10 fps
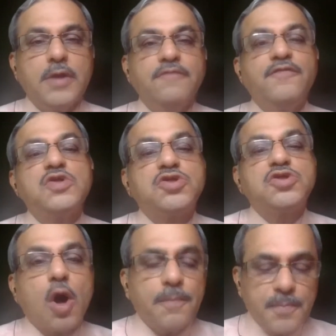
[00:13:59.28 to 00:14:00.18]
If you
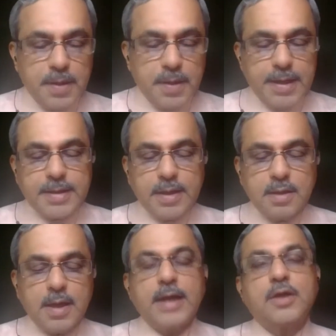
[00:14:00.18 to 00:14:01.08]
stop
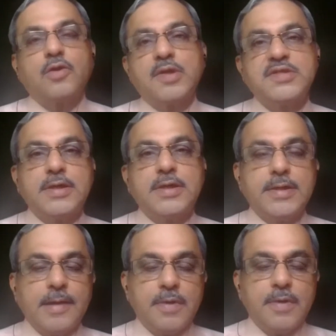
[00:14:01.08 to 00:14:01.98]
taking
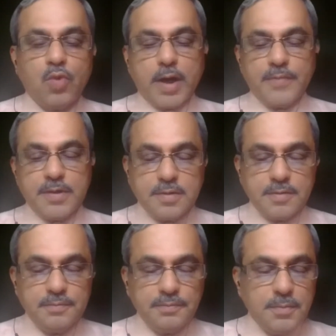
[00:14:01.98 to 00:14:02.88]
atorvastatin tablet, what
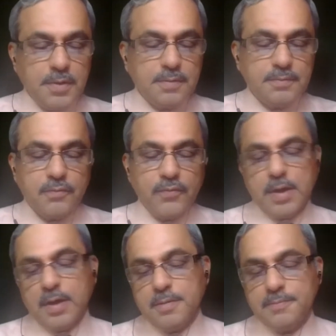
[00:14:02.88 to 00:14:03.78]
happens?
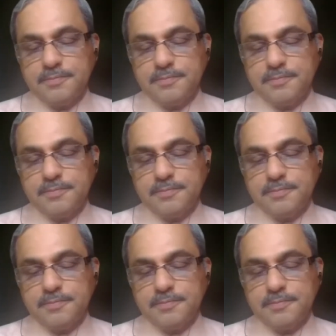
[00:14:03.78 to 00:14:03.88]
Well,